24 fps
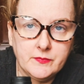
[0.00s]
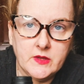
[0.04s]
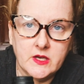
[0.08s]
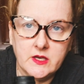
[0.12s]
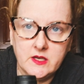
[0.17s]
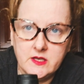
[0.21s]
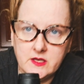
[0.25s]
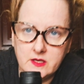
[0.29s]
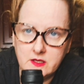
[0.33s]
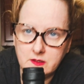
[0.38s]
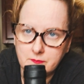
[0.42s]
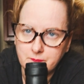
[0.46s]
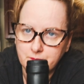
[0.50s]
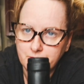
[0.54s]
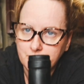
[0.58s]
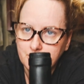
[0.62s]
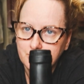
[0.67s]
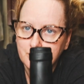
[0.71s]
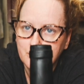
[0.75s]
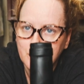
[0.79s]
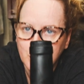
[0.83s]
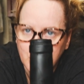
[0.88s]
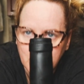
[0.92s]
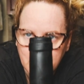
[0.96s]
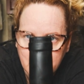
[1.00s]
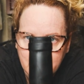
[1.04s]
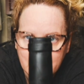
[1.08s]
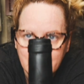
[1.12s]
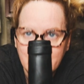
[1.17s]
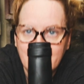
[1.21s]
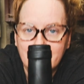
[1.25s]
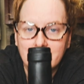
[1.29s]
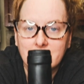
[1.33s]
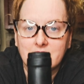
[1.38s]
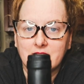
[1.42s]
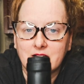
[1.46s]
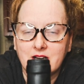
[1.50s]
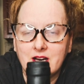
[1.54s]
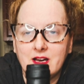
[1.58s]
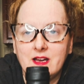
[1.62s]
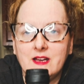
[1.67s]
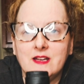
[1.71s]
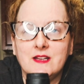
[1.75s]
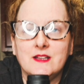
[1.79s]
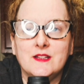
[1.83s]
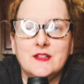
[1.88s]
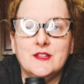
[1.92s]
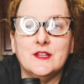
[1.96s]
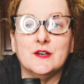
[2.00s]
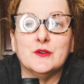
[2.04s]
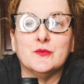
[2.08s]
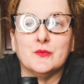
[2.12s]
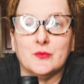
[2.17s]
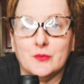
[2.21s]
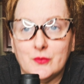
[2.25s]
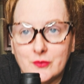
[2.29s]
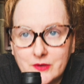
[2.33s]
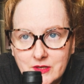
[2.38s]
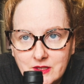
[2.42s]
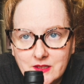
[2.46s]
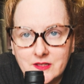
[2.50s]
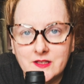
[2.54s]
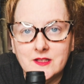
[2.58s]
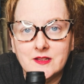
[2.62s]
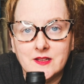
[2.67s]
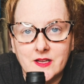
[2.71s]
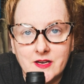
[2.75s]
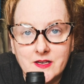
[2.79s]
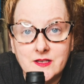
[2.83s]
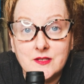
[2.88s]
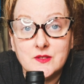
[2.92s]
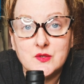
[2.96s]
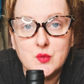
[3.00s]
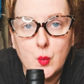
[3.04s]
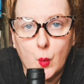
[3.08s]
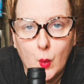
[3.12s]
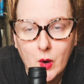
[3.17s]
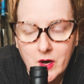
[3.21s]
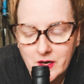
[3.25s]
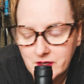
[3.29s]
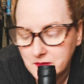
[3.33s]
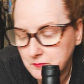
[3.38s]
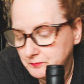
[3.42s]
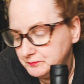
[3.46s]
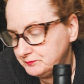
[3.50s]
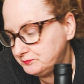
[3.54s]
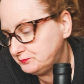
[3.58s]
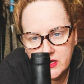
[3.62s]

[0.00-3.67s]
Again, we're looking at a guy that really likes wine.